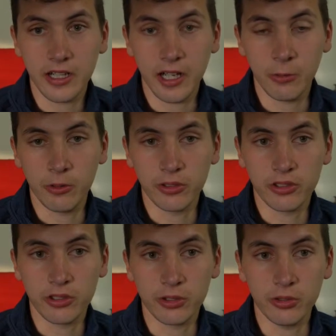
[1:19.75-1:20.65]
I want
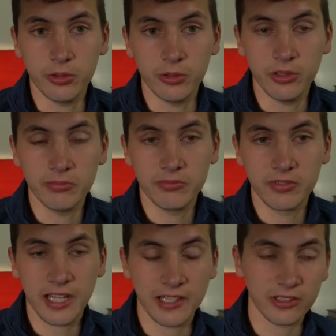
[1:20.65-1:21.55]
to
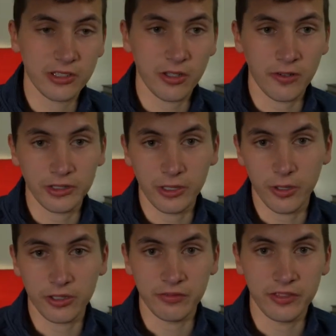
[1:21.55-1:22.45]
test obviously
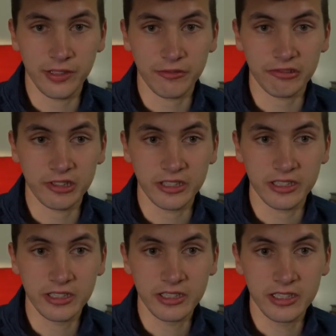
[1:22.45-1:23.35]
lots of different
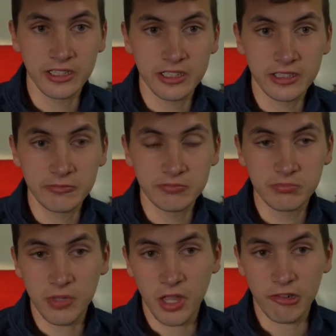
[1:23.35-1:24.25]

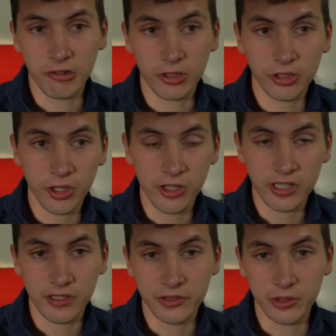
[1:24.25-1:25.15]
other
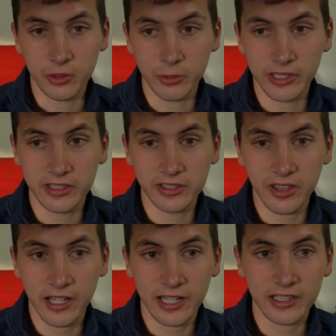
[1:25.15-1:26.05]
alternatives and tweaks to
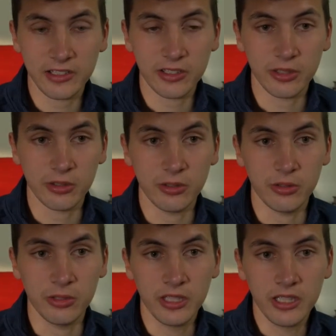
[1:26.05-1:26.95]
that to
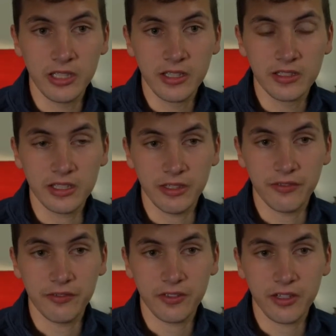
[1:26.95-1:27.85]
see
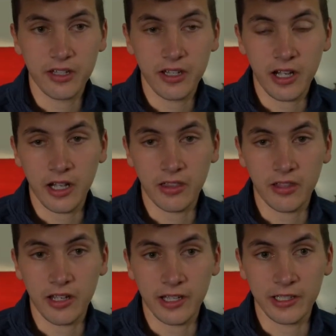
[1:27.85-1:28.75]
if
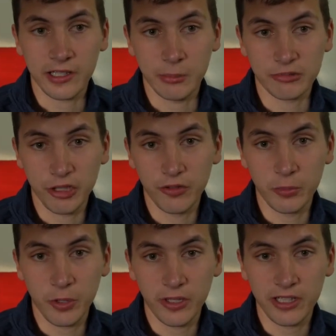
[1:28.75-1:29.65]
either I can improve
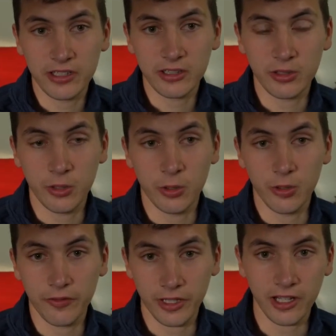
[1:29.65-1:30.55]
upon it, or
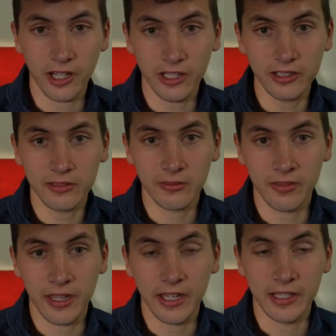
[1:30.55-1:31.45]
if I can't,
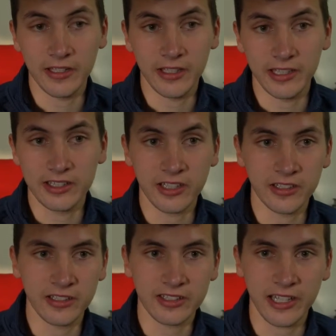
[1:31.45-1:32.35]
then at least
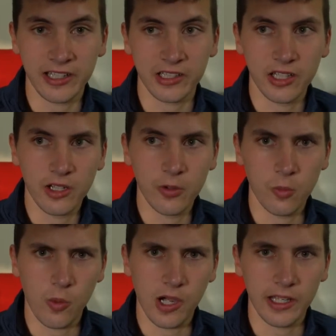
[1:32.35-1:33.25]
understand
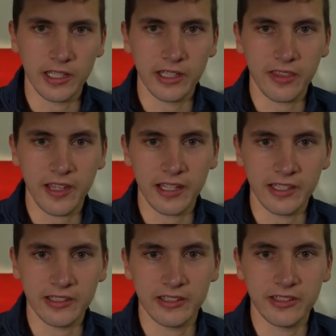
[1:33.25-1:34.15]
why that
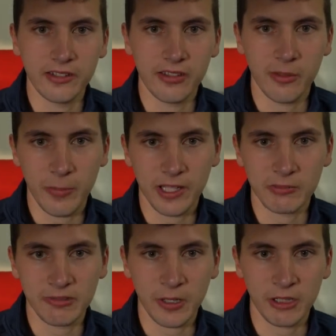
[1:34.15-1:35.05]
is the
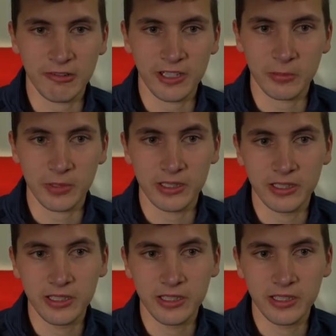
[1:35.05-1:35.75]
best brownie recipe.